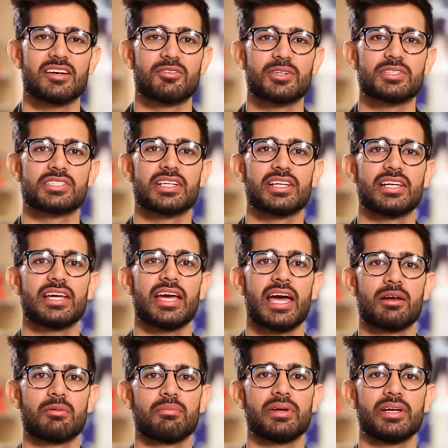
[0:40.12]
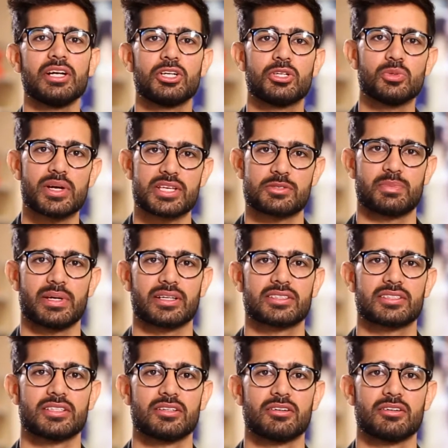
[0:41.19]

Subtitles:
Awards really helped me in two aspects.